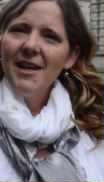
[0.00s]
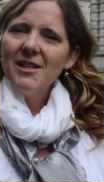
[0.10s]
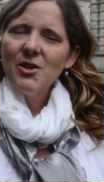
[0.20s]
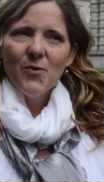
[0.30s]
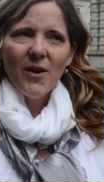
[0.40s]

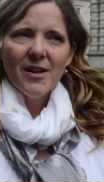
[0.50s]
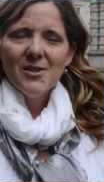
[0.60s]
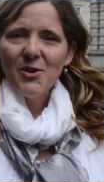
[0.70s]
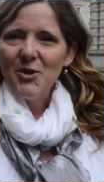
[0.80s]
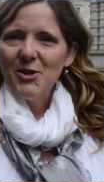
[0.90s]
so far
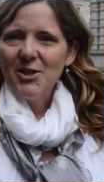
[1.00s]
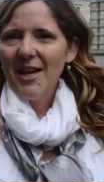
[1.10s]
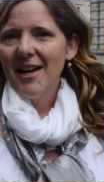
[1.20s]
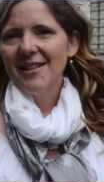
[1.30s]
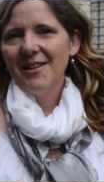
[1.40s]
so good
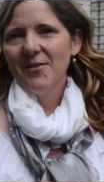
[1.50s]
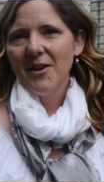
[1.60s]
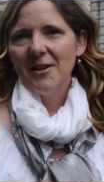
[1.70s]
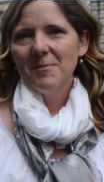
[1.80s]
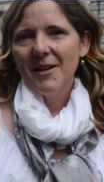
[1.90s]
and I've
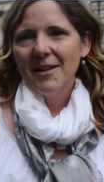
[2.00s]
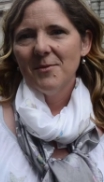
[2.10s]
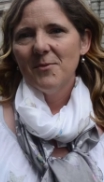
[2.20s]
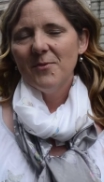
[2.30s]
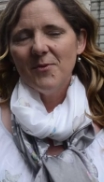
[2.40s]
got my
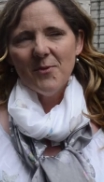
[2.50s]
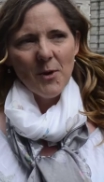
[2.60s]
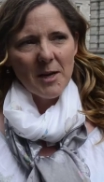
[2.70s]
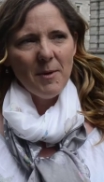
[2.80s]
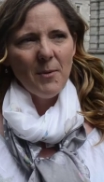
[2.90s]

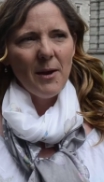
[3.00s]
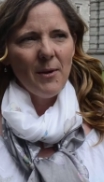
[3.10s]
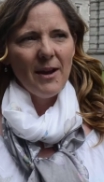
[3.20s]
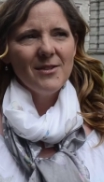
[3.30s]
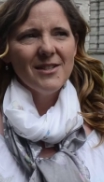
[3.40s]
work my way
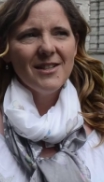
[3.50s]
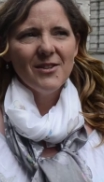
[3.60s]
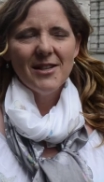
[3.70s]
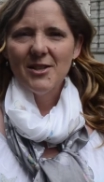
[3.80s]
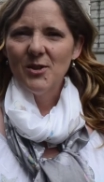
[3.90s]
around and
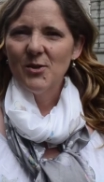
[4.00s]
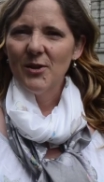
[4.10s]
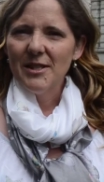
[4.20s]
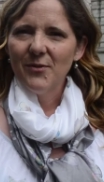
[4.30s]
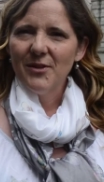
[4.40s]
learned how to use all
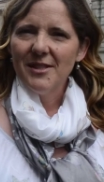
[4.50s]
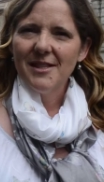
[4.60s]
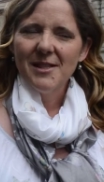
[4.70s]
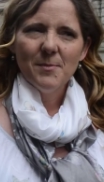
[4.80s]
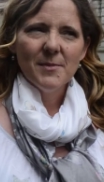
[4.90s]
the different
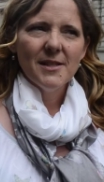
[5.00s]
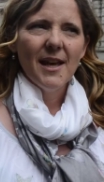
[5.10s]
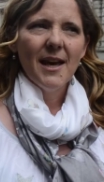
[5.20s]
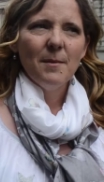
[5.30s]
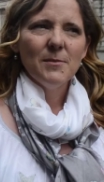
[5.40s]
systems.
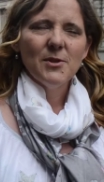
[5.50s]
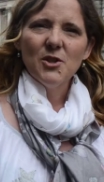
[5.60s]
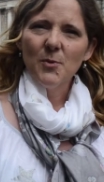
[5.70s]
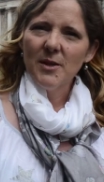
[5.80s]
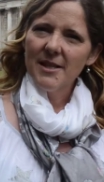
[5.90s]
Um, so I
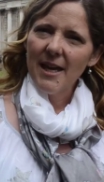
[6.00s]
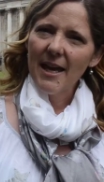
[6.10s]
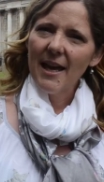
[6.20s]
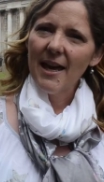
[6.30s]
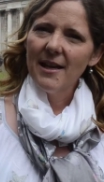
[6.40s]
just want to
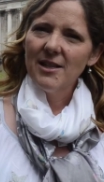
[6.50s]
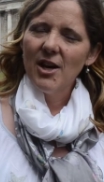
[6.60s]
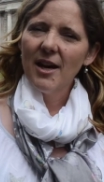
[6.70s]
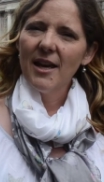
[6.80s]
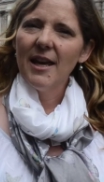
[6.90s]
thank Anne
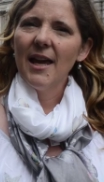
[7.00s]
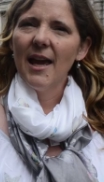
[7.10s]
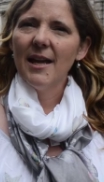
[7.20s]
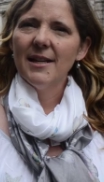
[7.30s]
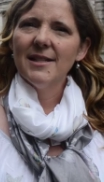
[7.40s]
Sharkey
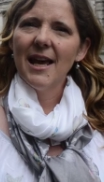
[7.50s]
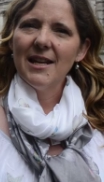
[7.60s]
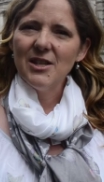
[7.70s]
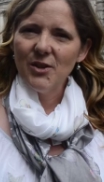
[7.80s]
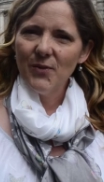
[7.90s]
and
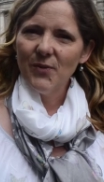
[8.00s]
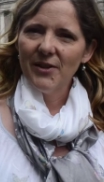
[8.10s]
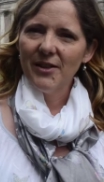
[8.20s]
Alan Duff for